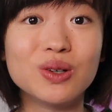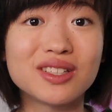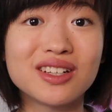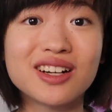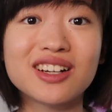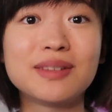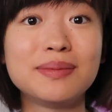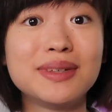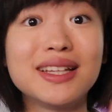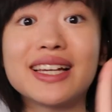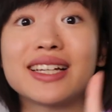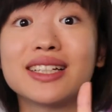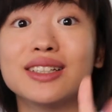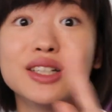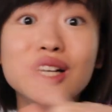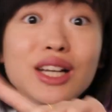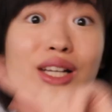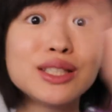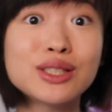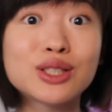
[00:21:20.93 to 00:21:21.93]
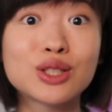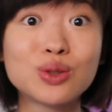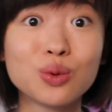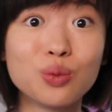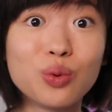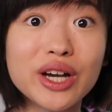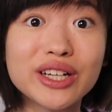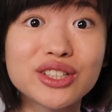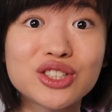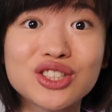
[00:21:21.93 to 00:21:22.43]
It's not gonna be like a
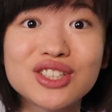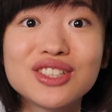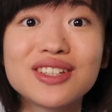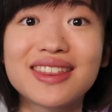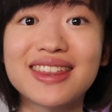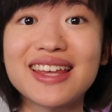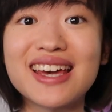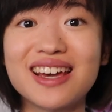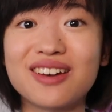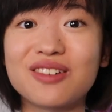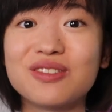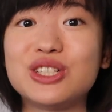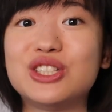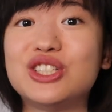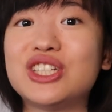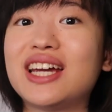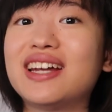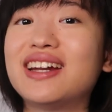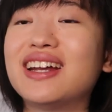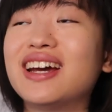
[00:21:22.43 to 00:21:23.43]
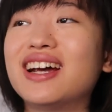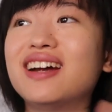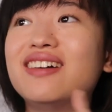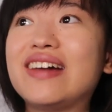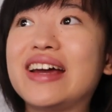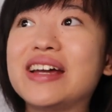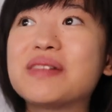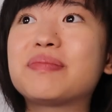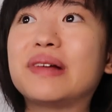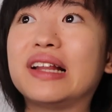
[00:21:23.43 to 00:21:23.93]
switch thing with Jane Eyre, right?